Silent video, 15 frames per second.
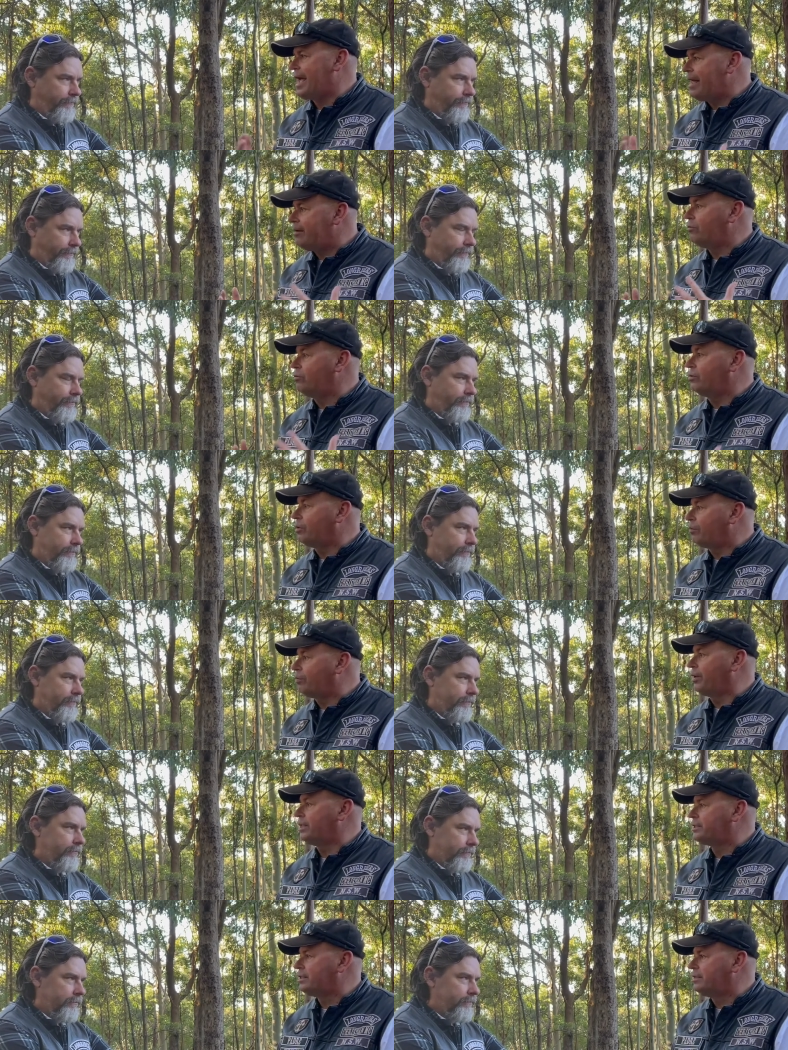Speaker 1: and or
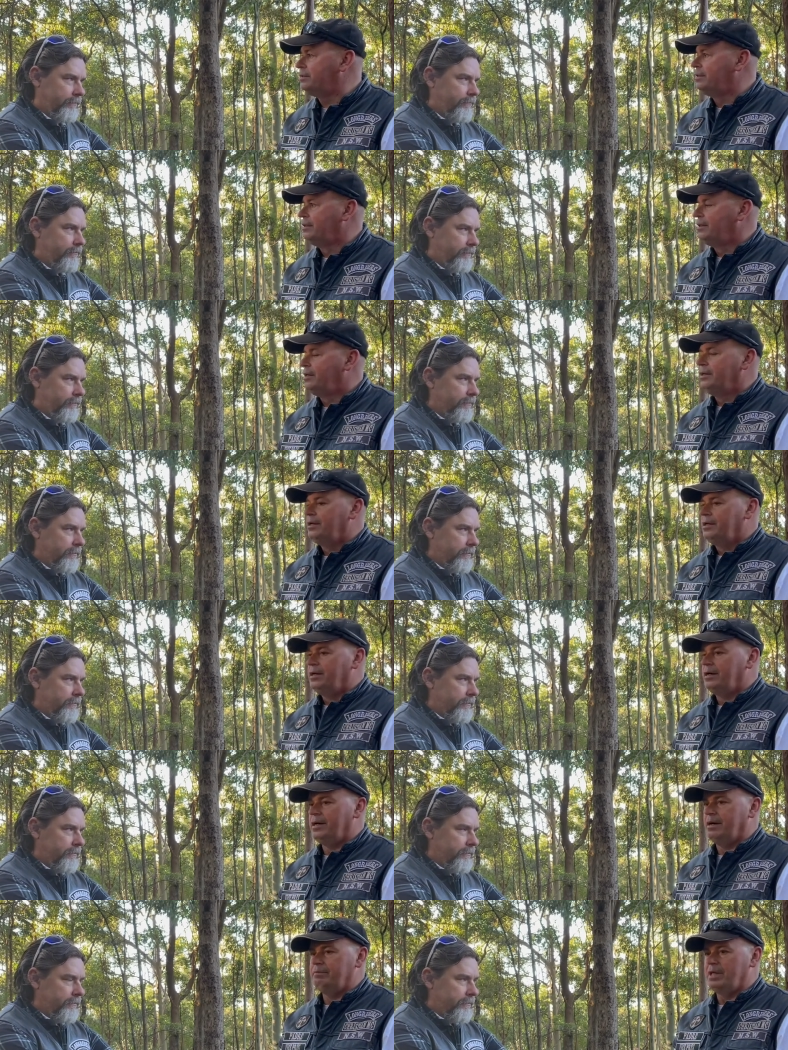depression,
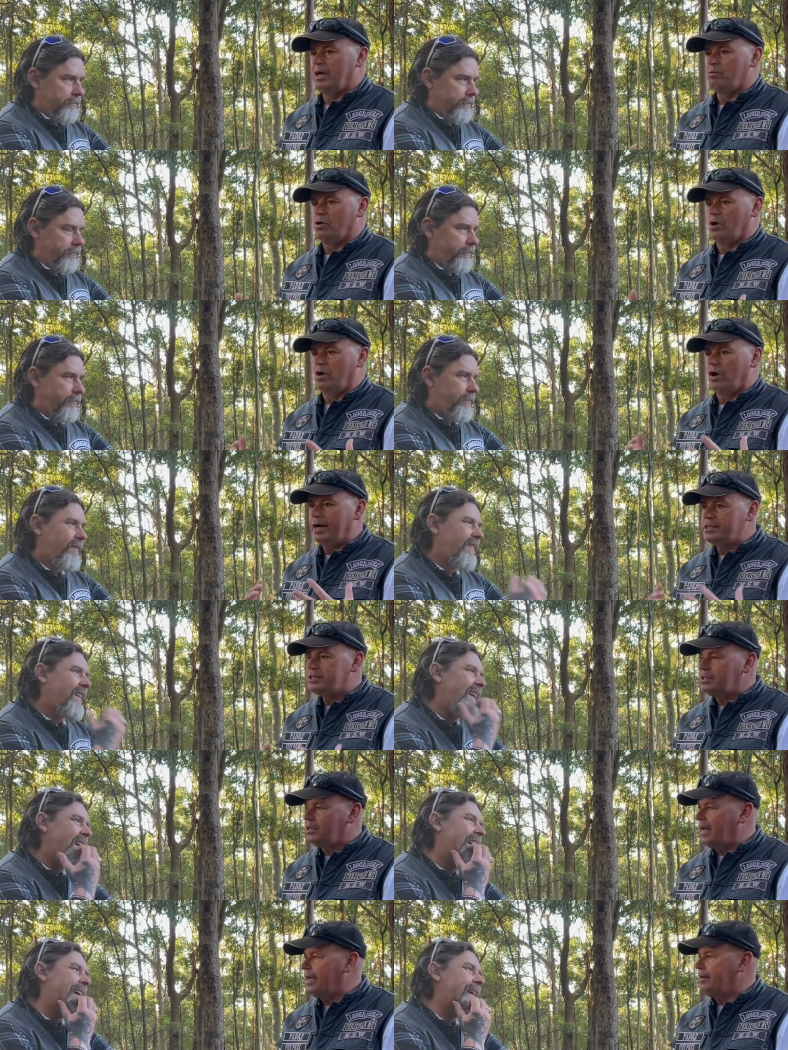um, they want to
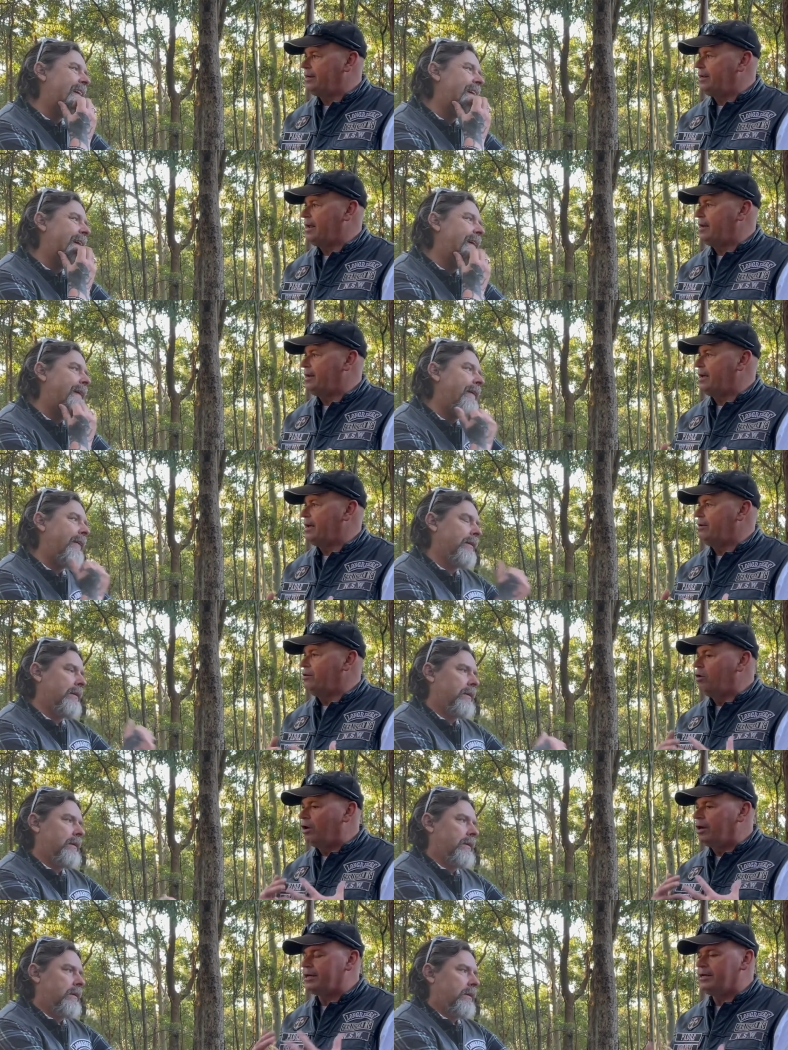isolate and, and
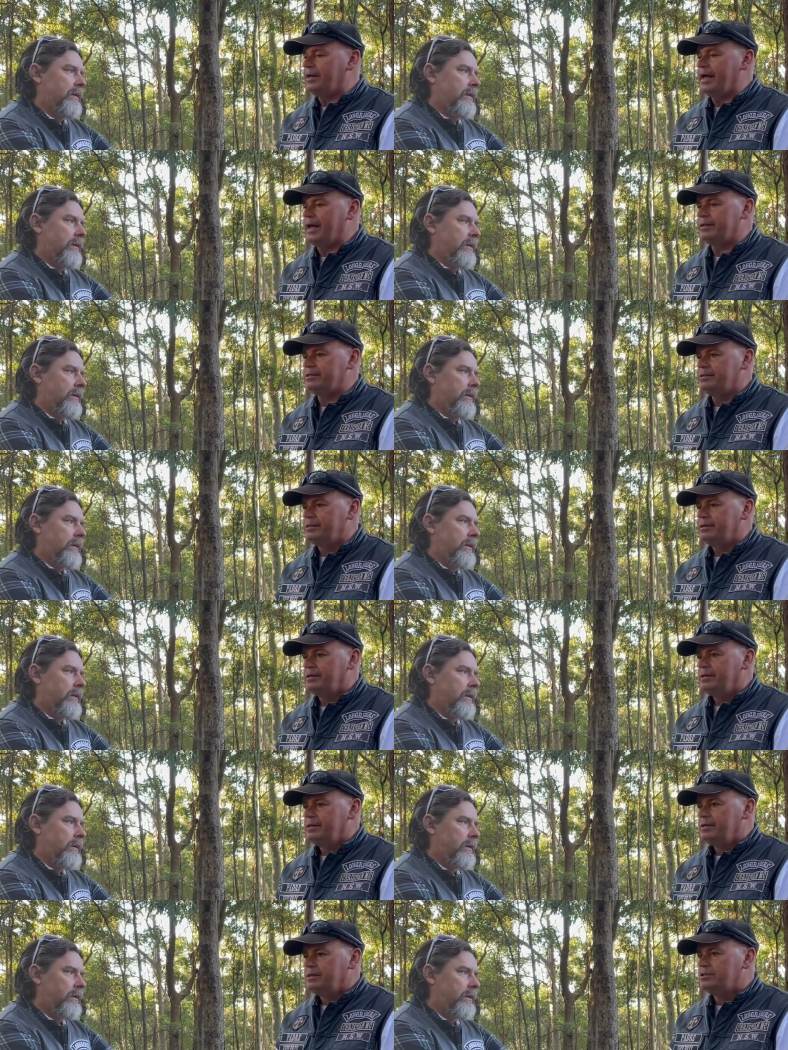not connect.
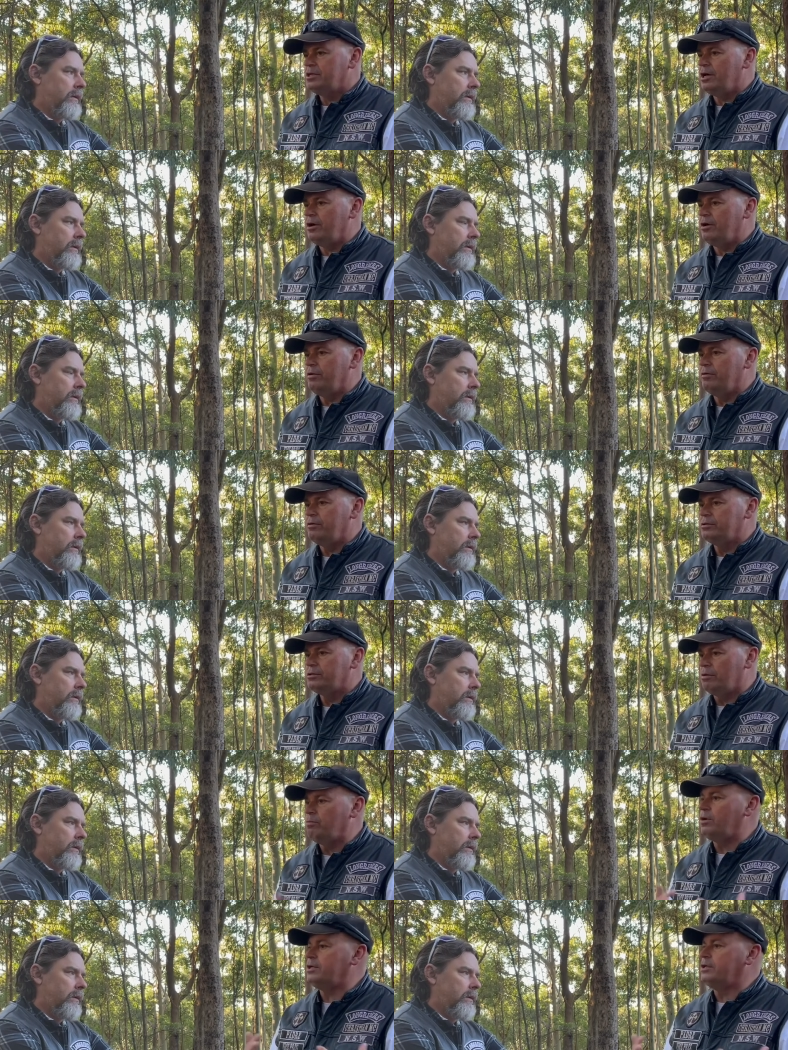So, so
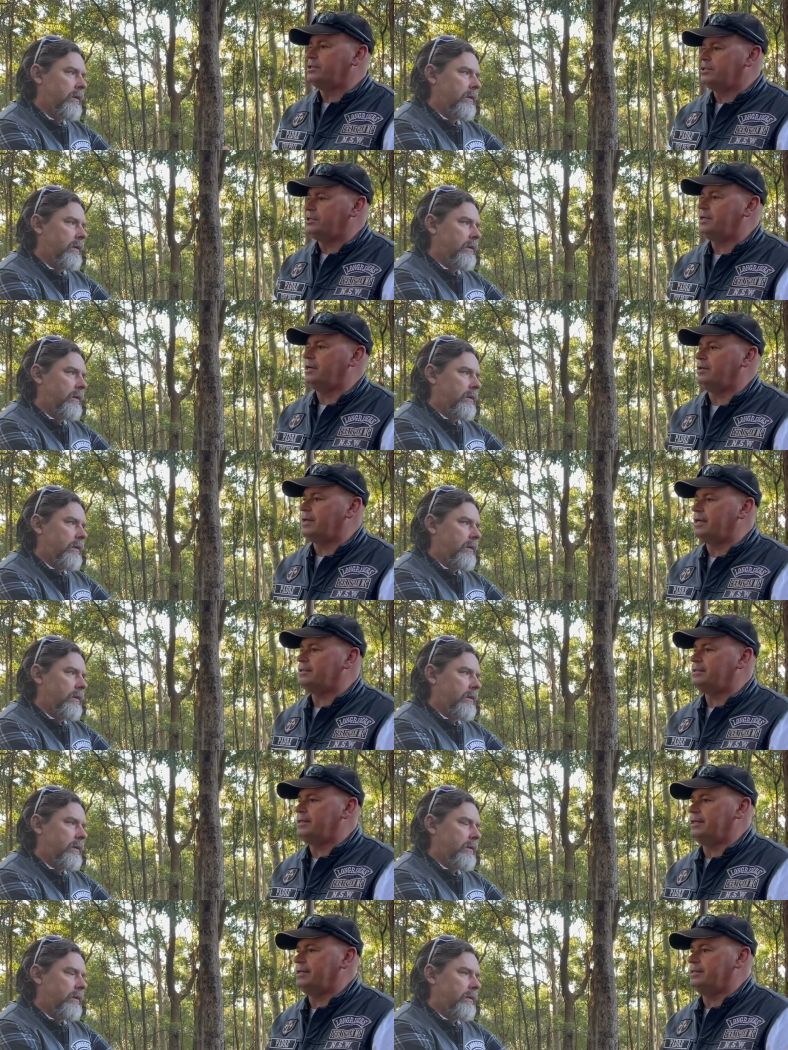what you're telling us
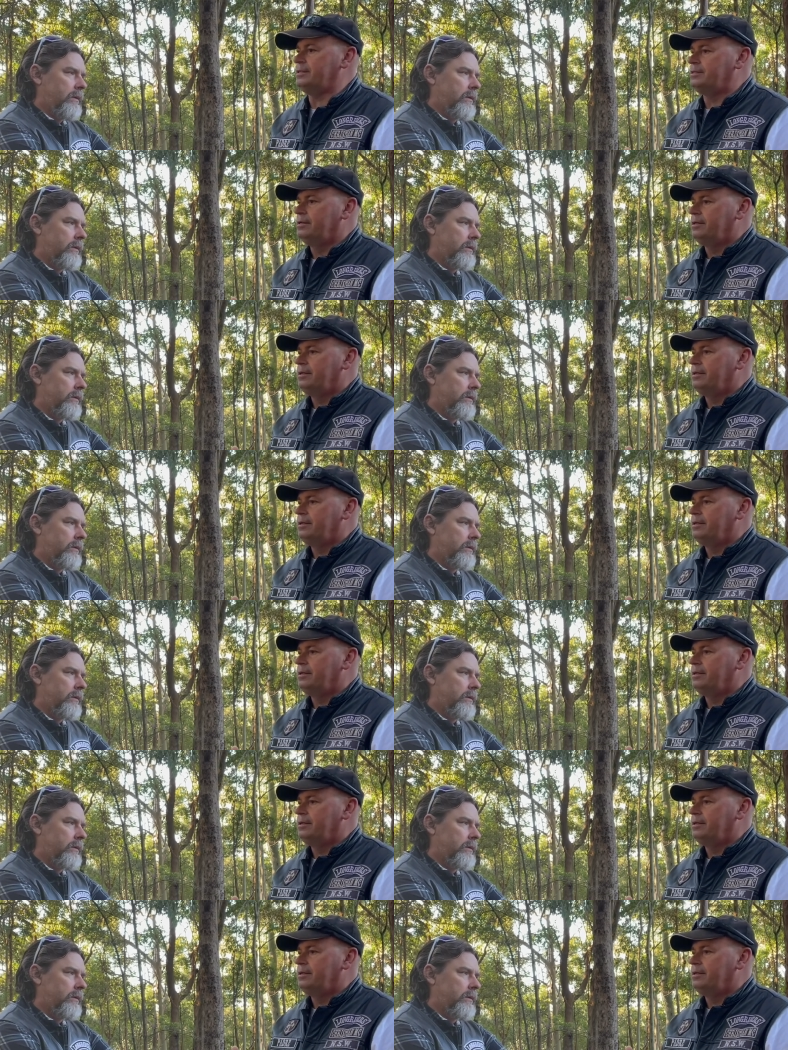is,